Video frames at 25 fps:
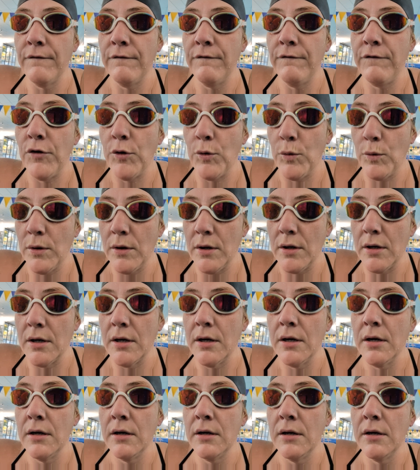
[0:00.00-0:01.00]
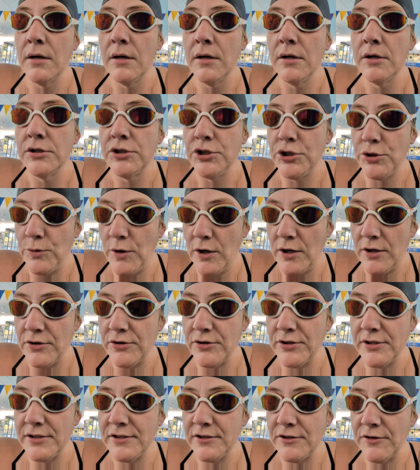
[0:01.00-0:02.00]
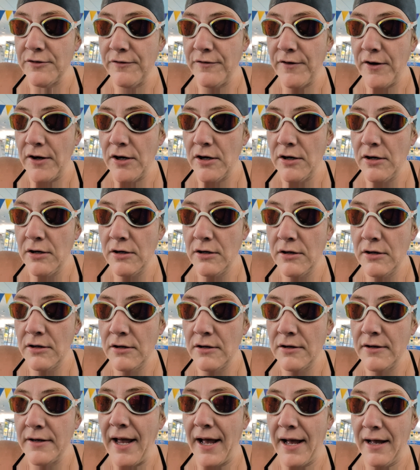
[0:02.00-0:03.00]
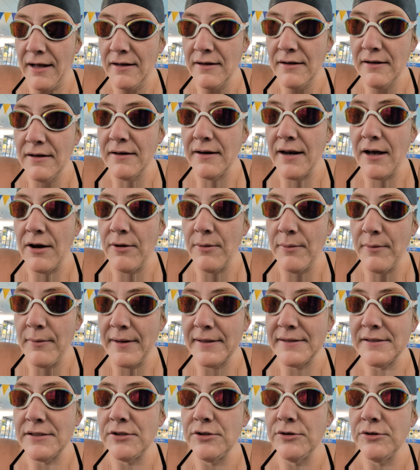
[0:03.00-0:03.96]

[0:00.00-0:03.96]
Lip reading: 4 200s so far. Yeah, and now I'm about to